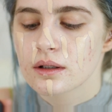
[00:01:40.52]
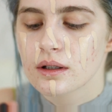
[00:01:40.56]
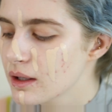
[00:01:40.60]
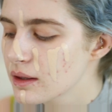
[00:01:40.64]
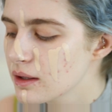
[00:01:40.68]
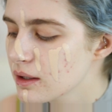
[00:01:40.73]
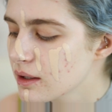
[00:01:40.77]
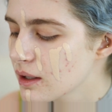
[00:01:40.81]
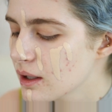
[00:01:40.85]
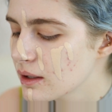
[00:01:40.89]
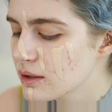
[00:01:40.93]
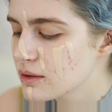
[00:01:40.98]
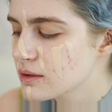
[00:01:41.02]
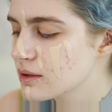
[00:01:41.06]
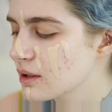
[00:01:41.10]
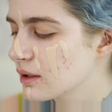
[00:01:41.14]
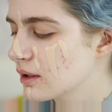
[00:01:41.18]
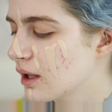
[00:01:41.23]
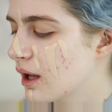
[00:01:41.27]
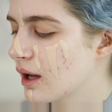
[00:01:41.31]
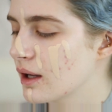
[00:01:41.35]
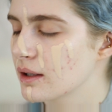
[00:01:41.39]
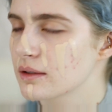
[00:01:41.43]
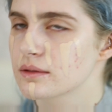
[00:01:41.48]
I think I used a
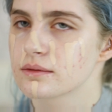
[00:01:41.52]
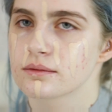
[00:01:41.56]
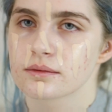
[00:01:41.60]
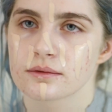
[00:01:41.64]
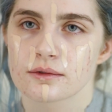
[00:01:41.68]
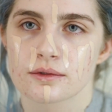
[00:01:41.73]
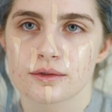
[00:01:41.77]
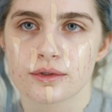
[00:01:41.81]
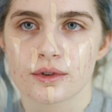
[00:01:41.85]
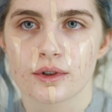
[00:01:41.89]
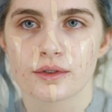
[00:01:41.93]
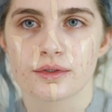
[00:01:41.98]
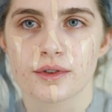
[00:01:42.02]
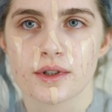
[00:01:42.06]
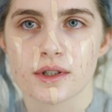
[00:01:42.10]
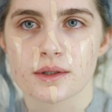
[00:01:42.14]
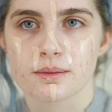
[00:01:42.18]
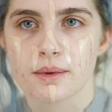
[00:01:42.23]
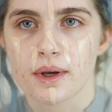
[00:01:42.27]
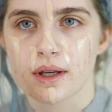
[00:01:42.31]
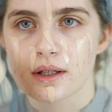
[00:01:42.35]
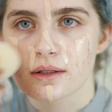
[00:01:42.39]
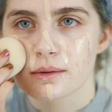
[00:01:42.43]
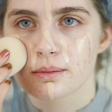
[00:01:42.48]
lot for
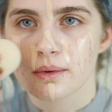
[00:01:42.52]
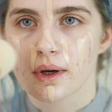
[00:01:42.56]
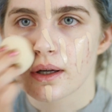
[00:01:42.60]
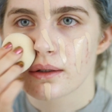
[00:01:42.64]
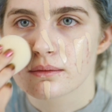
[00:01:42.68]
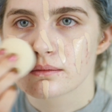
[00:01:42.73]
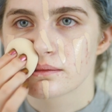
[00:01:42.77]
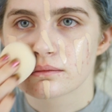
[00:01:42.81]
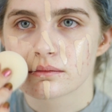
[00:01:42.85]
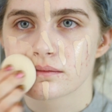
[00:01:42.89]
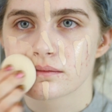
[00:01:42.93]
first base, but